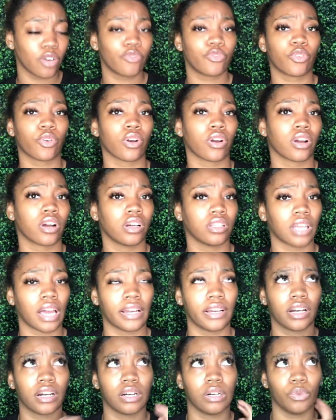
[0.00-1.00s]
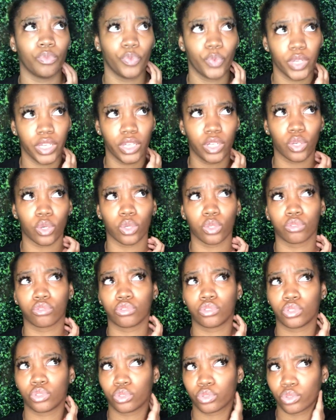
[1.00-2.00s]
for like a week or
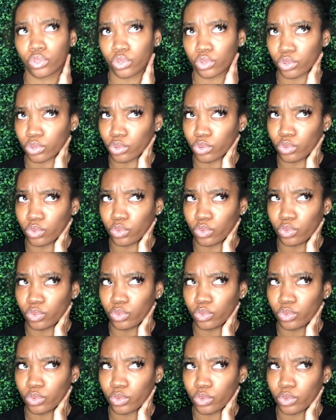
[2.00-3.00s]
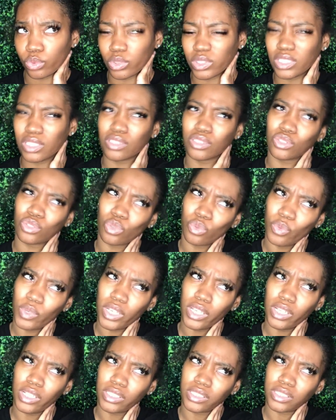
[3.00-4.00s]
two. Was it 2
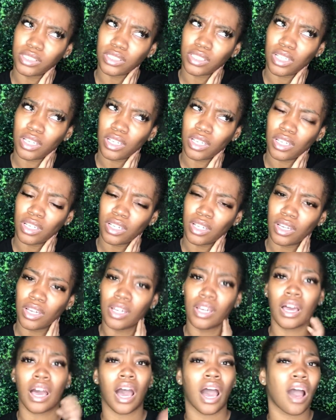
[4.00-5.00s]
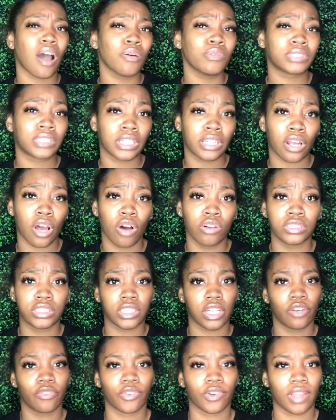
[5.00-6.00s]
weeks? I was staying in a
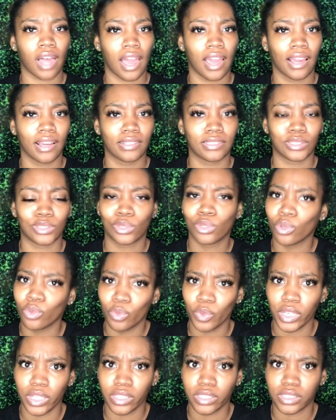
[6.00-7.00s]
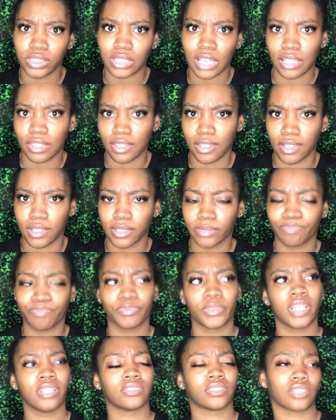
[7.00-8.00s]
hotel for like 2 weeks, I think.
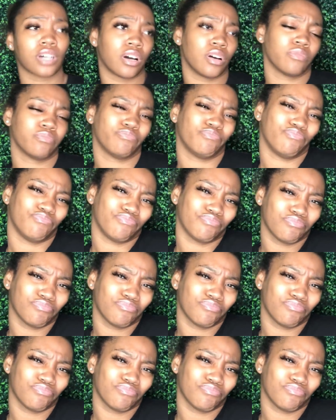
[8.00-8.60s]
So,